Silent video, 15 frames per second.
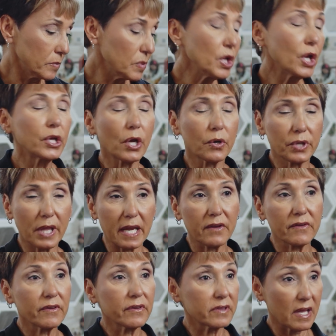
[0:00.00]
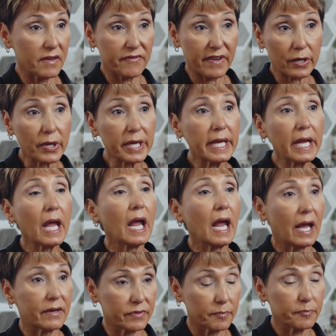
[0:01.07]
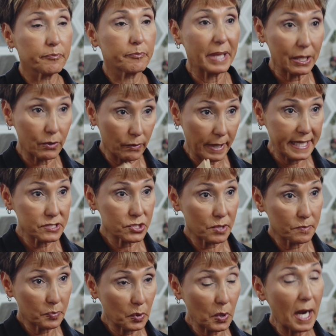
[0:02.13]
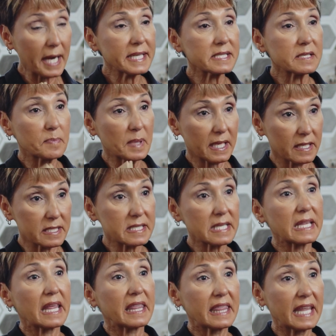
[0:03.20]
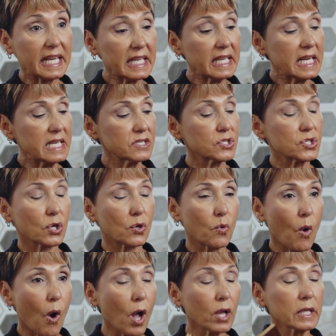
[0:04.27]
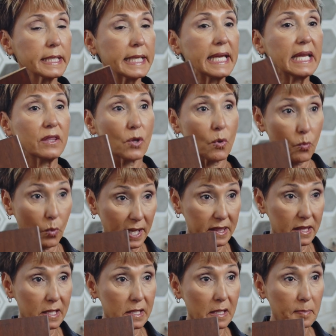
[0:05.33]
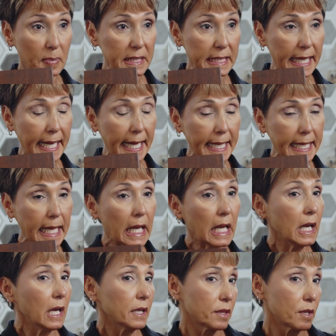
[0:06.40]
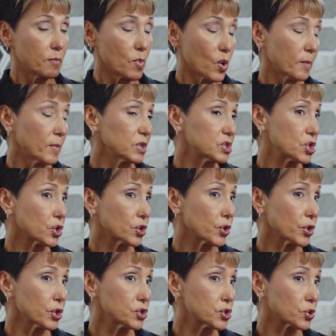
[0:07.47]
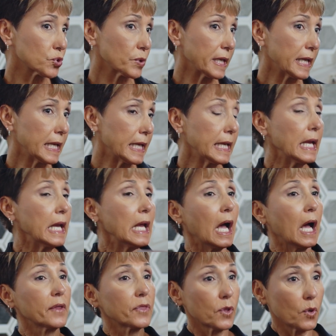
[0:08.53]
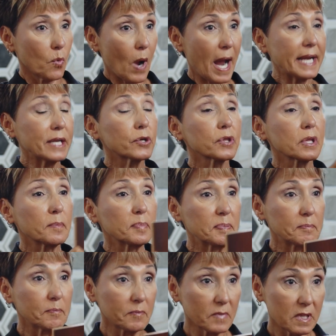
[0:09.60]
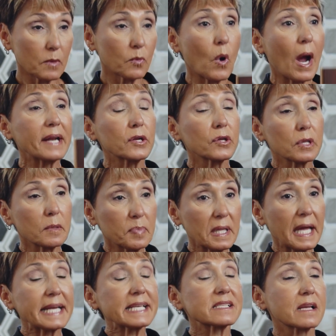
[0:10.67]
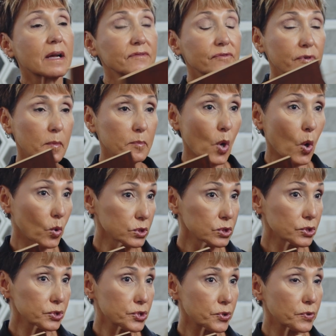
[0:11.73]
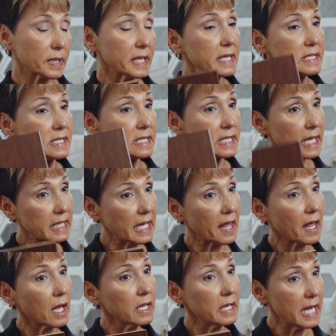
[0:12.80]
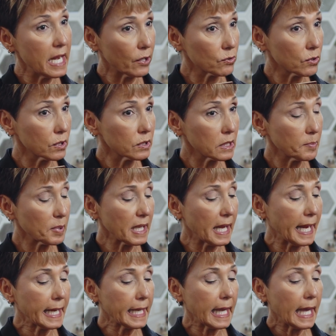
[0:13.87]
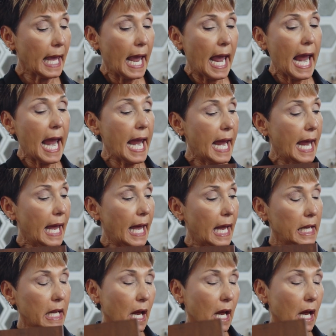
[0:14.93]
you know, they have a big range in price because of the thickness, the quality, the width of the plank, the more mature the tree, the wider the planks come from older trees than a narrower plank, and